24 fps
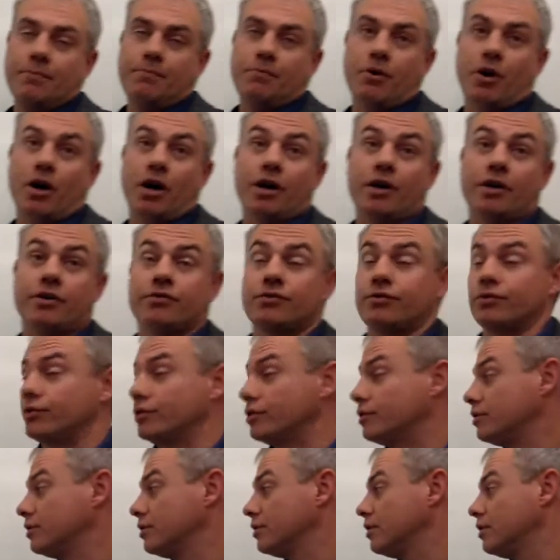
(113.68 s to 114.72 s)
the product
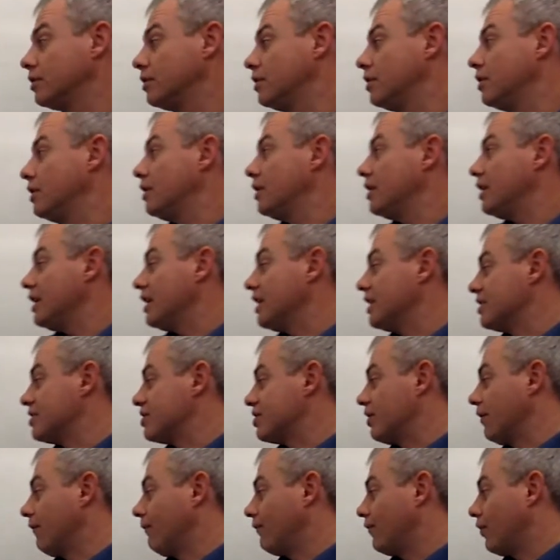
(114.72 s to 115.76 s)
rule
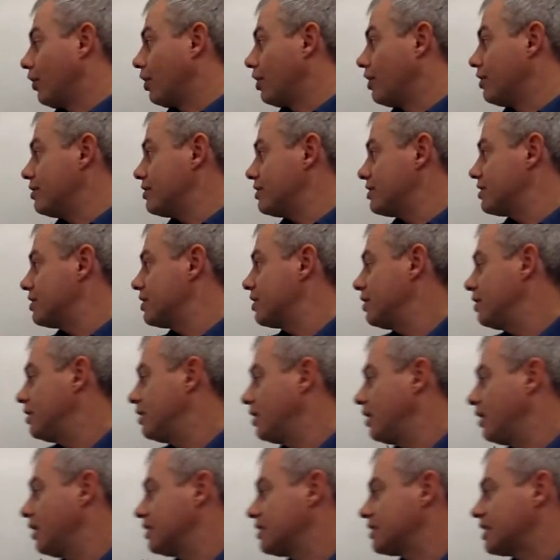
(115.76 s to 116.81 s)
is the first
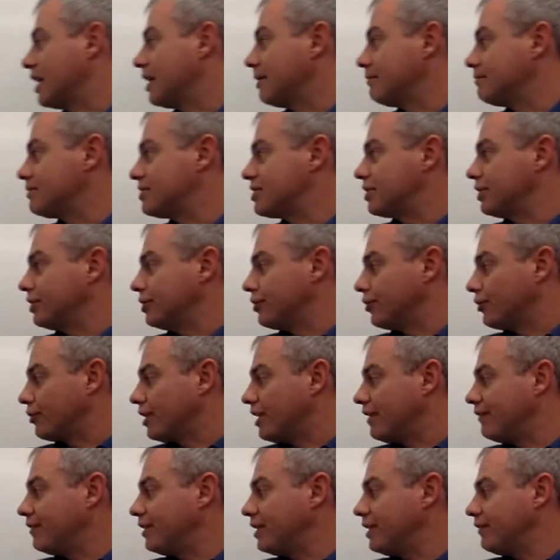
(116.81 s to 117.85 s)
times the
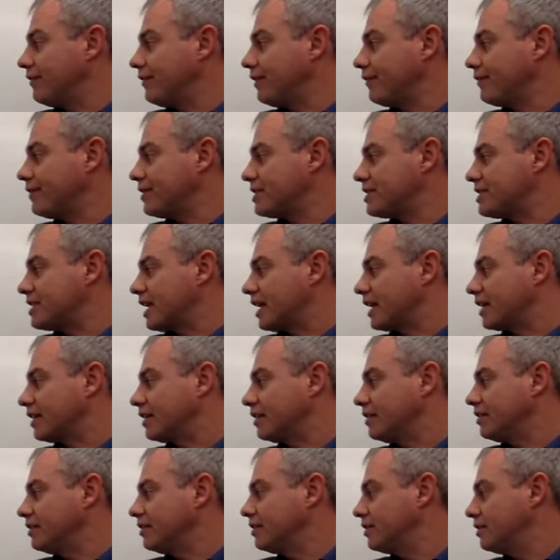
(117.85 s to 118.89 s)
derivative of the
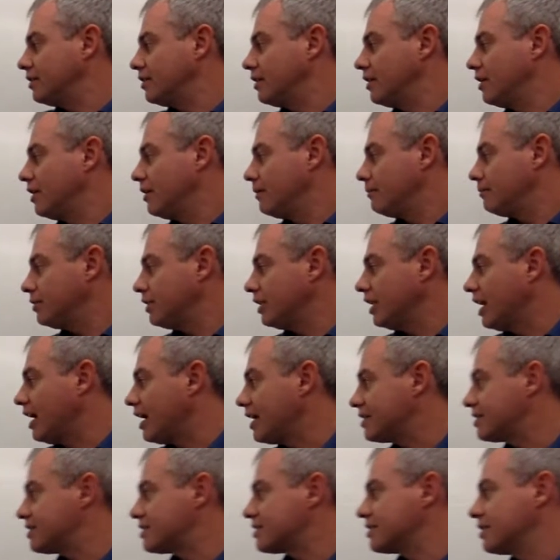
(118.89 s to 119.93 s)
second
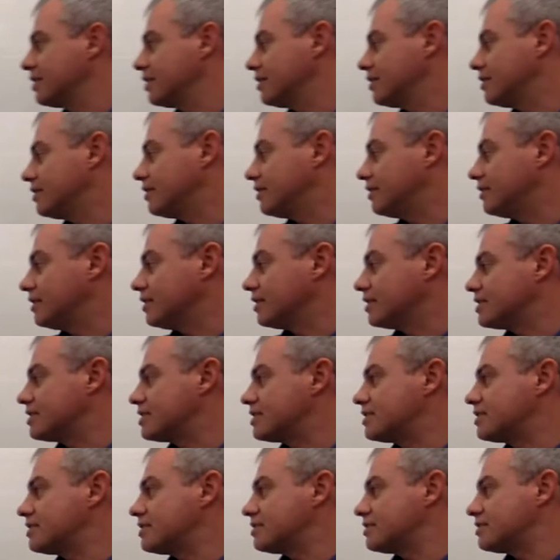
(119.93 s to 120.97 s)
plus the
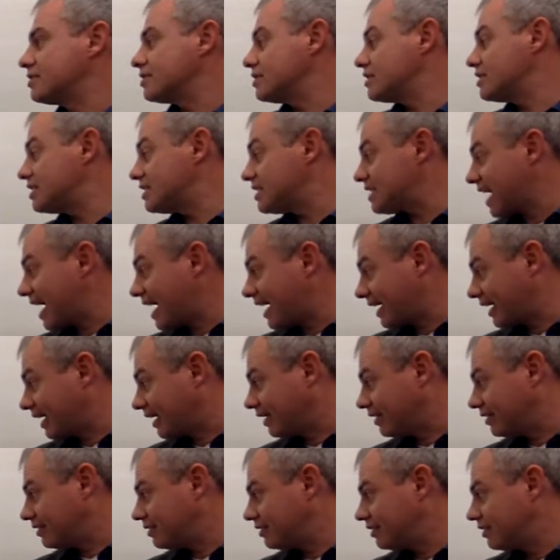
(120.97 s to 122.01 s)
second